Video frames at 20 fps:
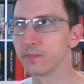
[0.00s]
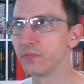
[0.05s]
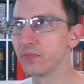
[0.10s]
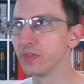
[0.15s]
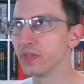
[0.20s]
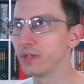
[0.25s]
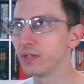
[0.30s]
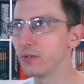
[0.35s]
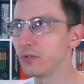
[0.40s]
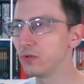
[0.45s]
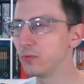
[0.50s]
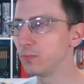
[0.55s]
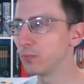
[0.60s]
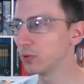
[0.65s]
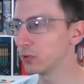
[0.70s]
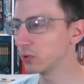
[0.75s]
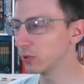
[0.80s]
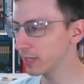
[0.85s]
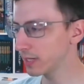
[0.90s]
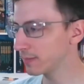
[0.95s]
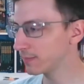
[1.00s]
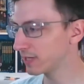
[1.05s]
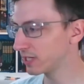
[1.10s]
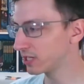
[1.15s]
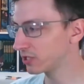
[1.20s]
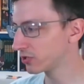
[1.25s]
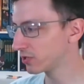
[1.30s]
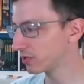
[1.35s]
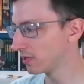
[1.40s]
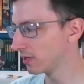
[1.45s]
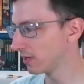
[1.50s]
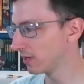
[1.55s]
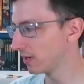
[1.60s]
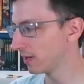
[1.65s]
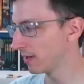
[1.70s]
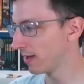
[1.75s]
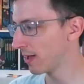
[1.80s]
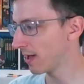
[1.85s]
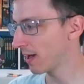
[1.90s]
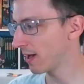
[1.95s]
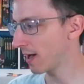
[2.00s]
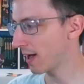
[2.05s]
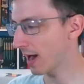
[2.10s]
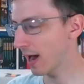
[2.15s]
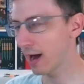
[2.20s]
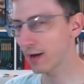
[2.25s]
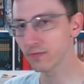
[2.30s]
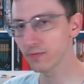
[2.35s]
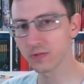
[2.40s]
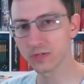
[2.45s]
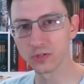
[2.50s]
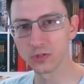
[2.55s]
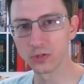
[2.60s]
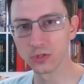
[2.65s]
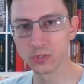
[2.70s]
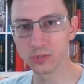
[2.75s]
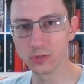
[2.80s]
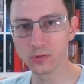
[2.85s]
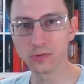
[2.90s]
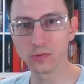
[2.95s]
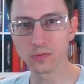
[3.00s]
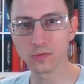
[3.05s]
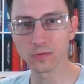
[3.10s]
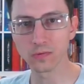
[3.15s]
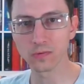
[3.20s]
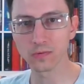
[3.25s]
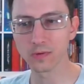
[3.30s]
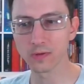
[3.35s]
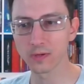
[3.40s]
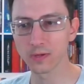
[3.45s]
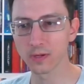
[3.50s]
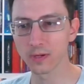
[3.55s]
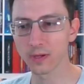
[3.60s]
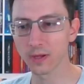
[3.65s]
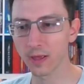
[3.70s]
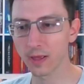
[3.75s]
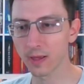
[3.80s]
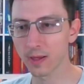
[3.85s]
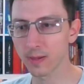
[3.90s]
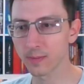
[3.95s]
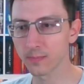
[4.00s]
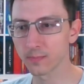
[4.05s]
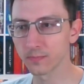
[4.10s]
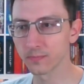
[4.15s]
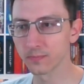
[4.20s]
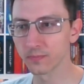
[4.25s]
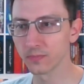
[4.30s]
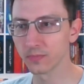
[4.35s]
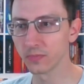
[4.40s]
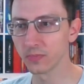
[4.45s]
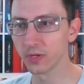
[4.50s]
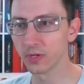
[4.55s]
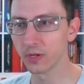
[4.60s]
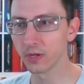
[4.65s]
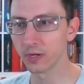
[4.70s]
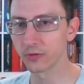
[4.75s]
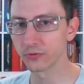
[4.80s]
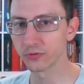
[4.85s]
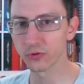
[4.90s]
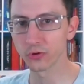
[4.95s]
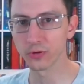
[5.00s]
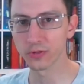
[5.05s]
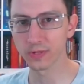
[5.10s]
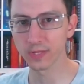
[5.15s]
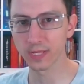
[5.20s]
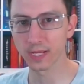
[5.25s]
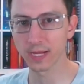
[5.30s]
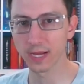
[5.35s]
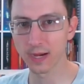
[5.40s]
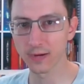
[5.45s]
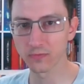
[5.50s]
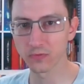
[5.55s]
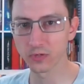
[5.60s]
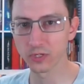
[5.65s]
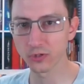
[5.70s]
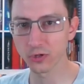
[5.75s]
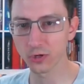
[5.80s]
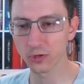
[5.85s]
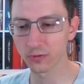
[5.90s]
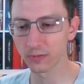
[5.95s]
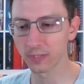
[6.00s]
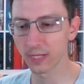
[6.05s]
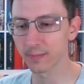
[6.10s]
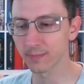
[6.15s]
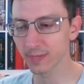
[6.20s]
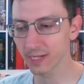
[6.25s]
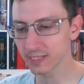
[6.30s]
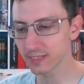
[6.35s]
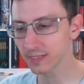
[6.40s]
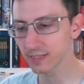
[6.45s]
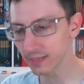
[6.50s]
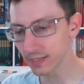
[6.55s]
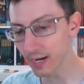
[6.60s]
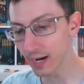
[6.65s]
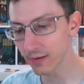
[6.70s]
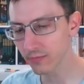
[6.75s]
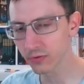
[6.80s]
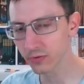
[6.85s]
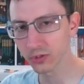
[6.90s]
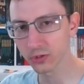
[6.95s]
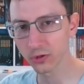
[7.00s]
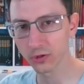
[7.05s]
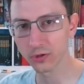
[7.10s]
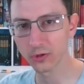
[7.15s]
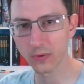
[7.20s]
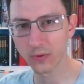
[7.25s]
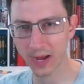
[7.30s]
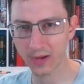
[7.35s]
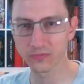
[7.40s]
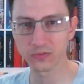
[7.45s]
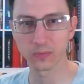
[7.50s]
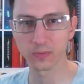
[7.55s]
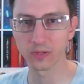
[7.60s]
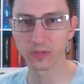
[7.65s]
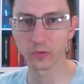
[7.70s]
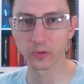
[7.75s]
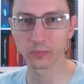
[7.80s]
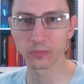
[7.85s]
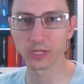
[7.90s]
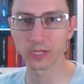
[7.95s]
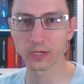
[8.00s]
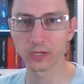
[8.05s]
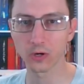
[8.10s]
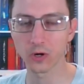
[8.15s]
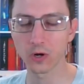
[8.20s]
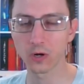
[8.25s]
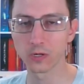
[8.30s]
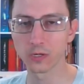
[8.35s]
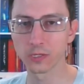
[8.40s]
you pretty much have to do a certain thing every turn. Like basically every turn you have to be able to play a card.